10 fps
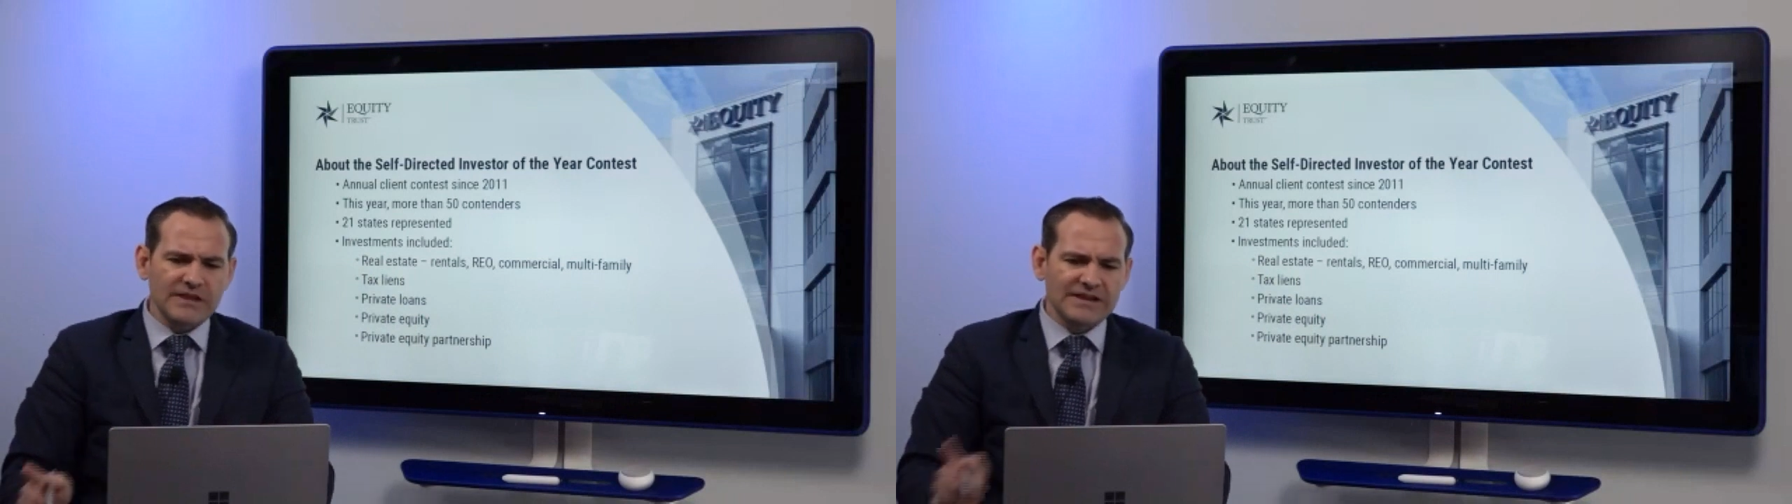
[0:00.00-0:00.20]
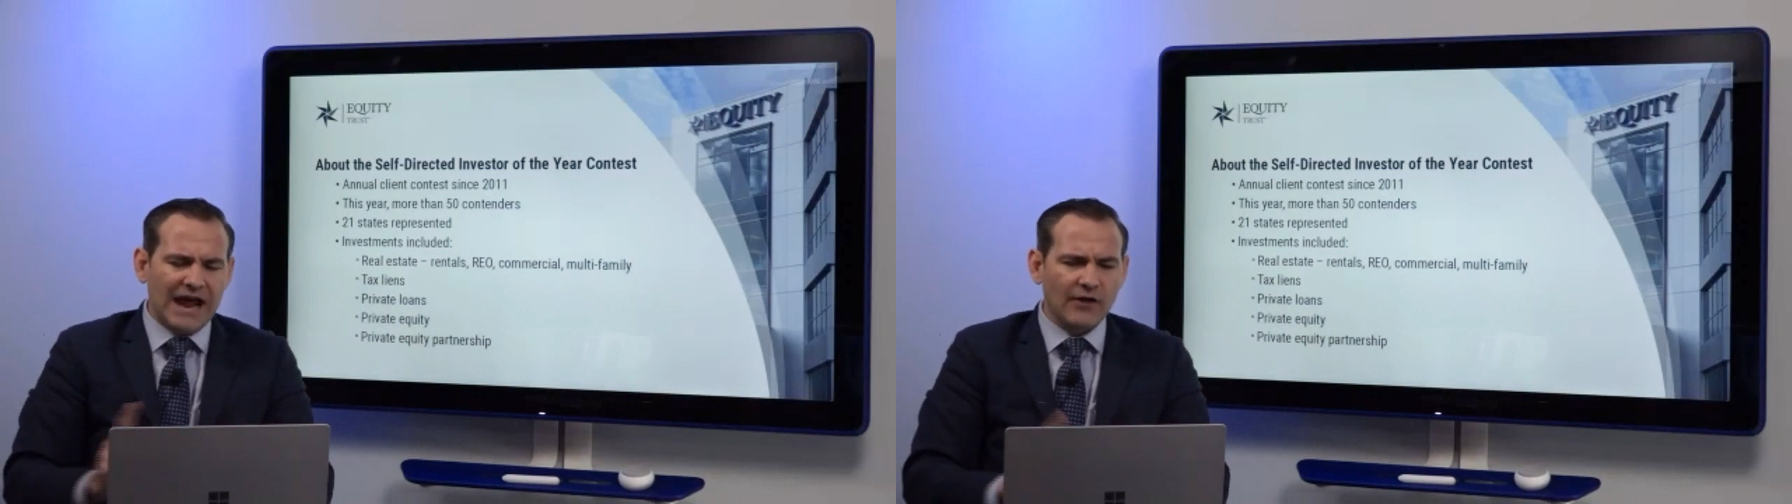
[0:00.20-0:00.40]

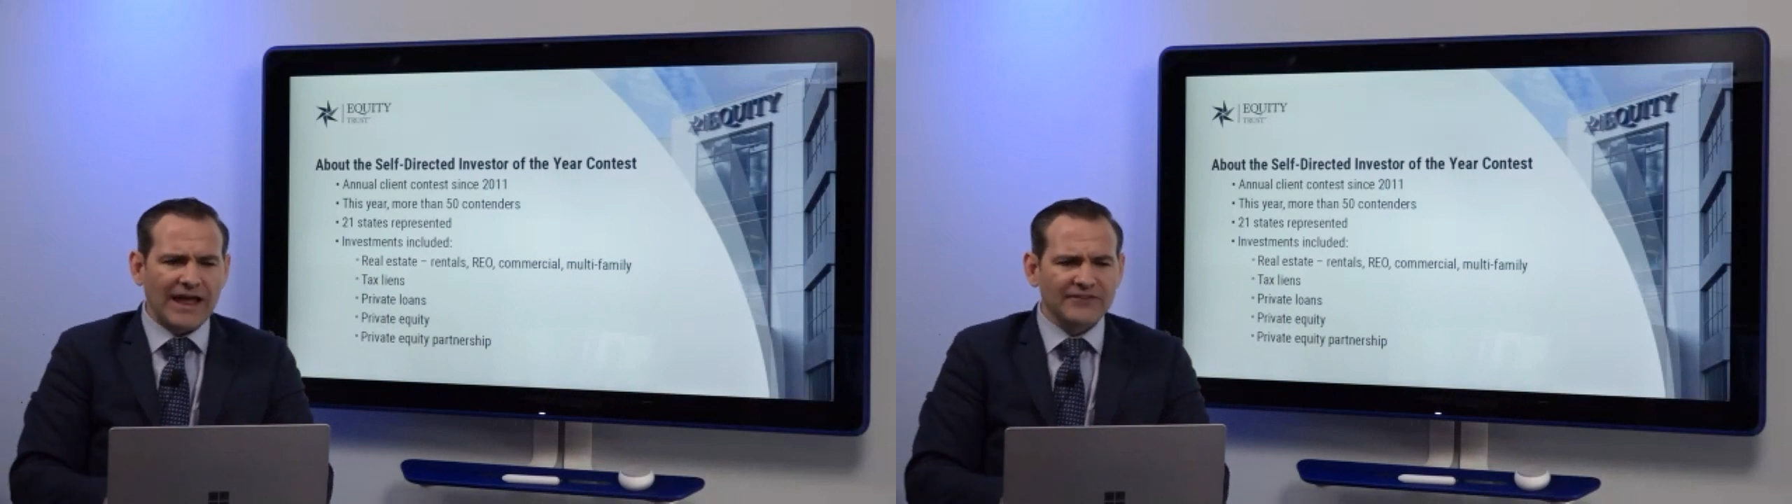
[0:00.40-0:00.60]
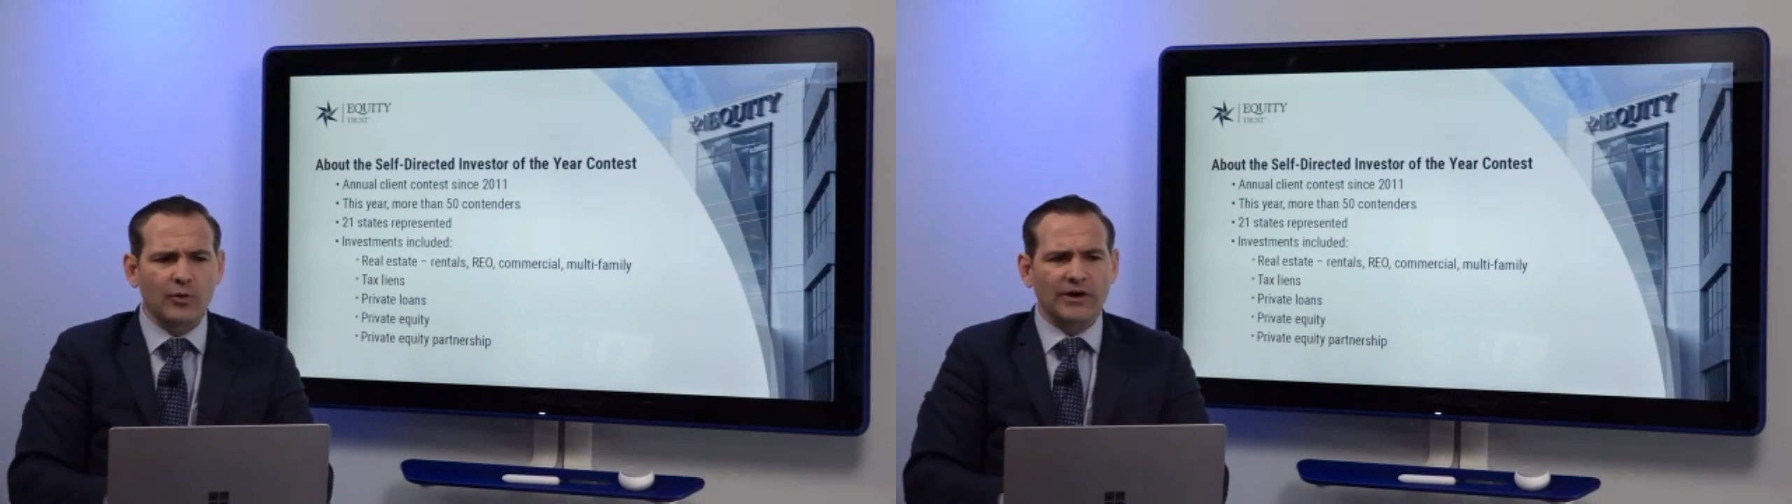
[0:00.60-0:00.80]
Now,
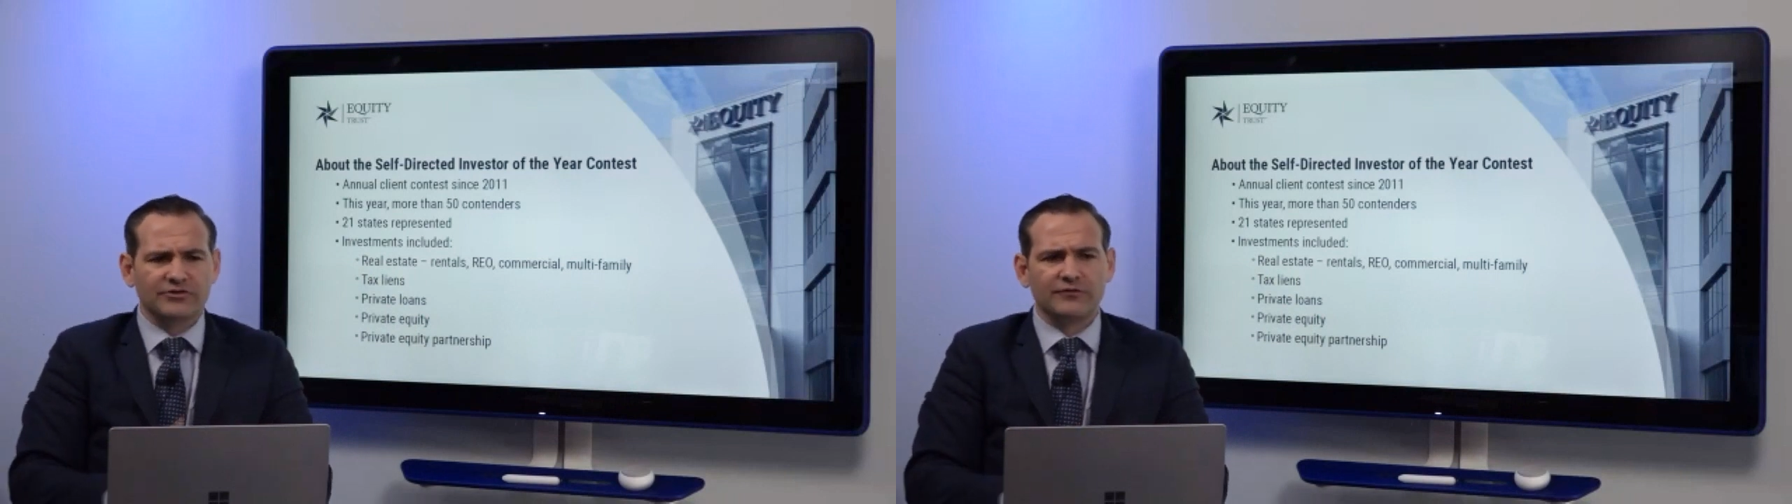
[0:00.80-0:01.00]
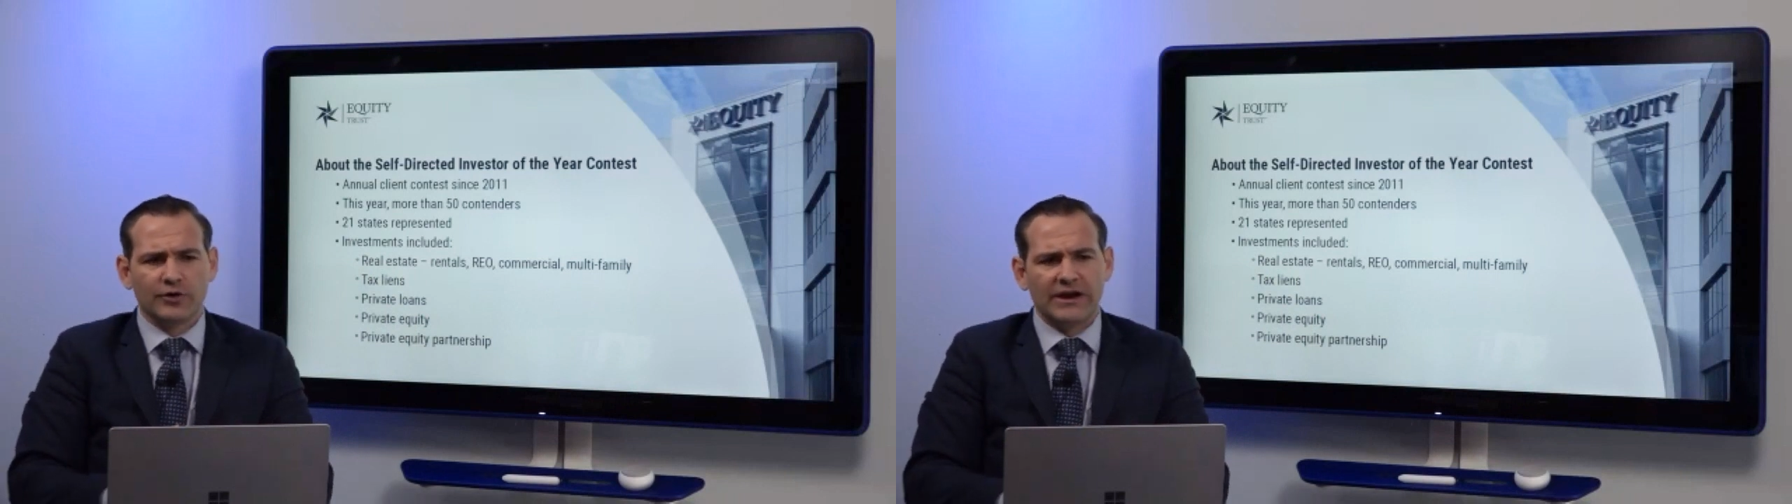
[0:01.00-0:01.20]
last
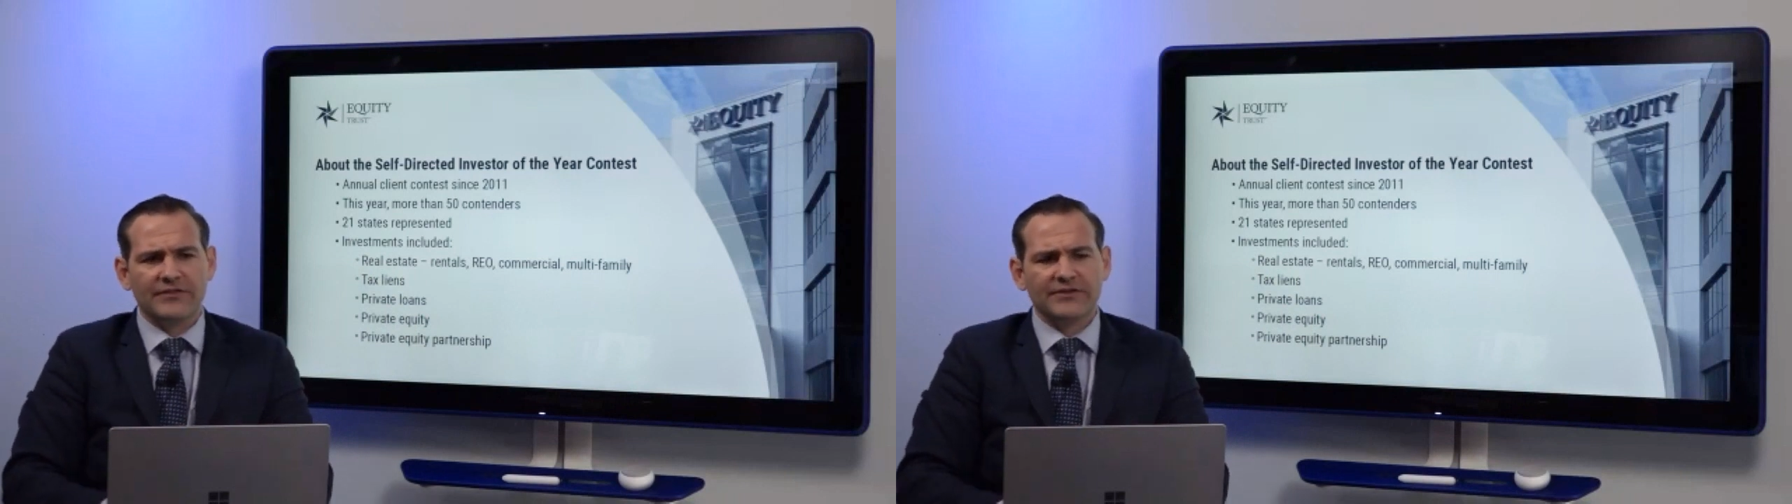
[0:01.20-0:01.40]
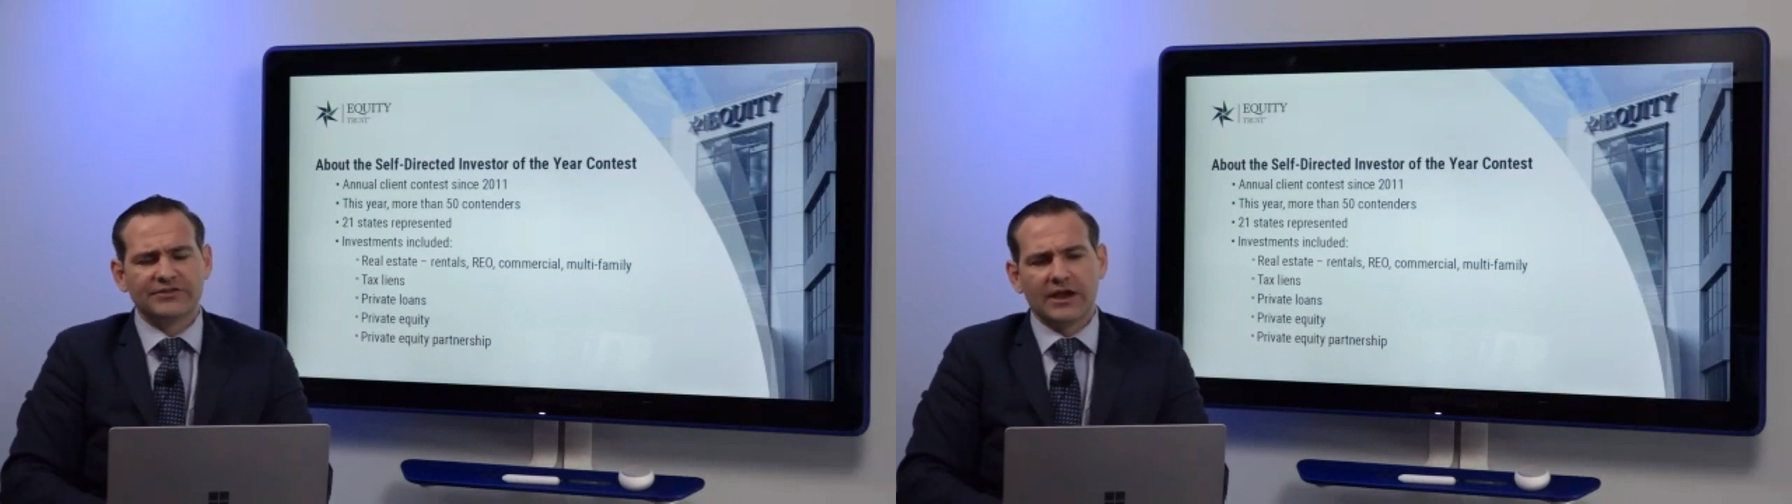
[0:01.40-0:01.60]
question for you
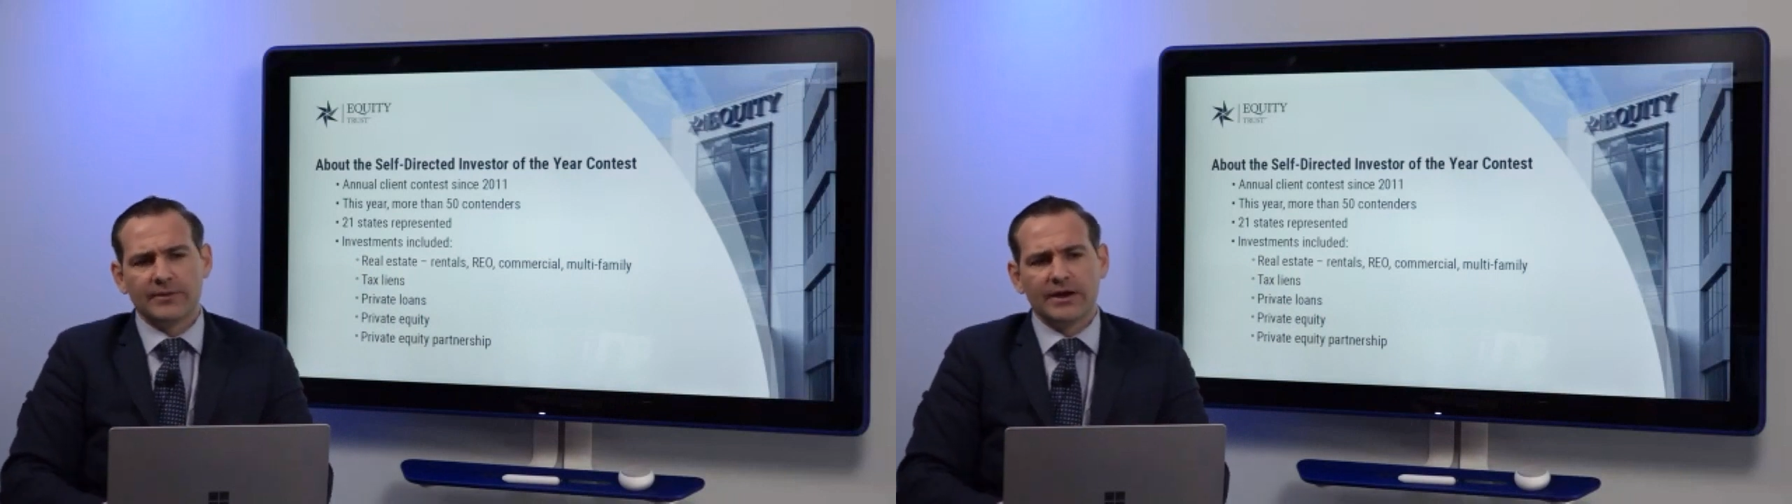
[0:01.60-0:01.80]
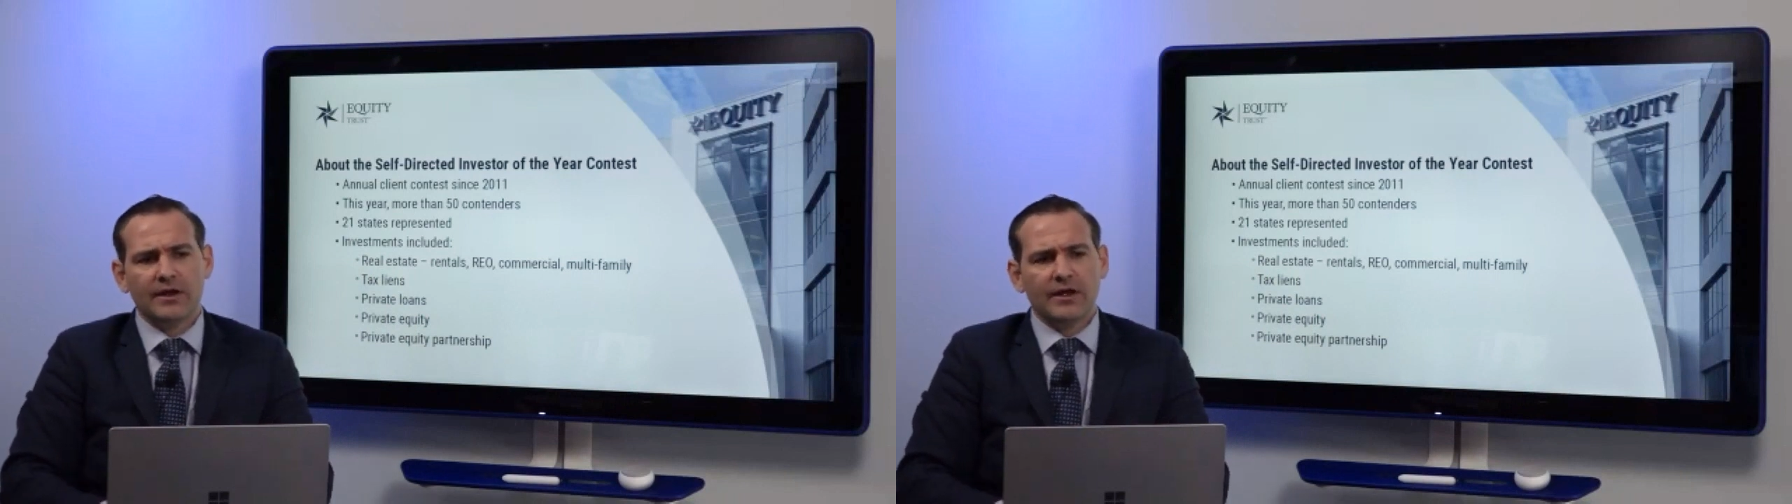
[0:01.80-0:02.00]
on this
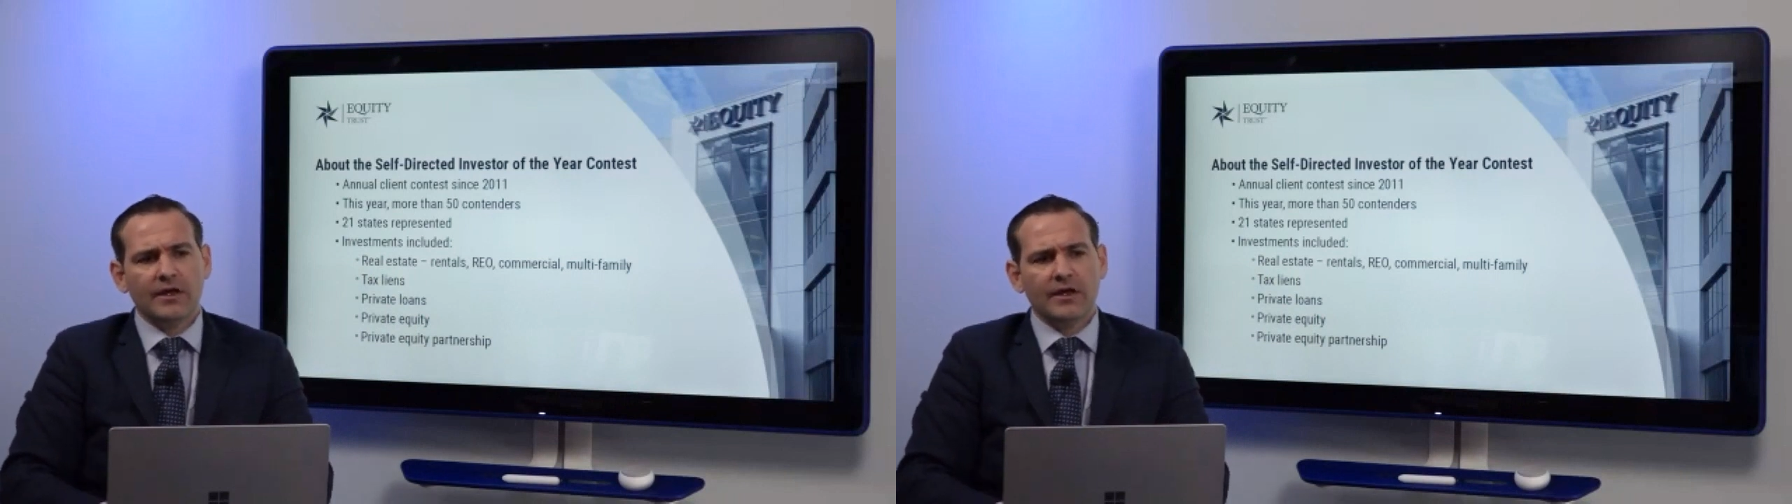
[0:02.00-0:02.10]
segment.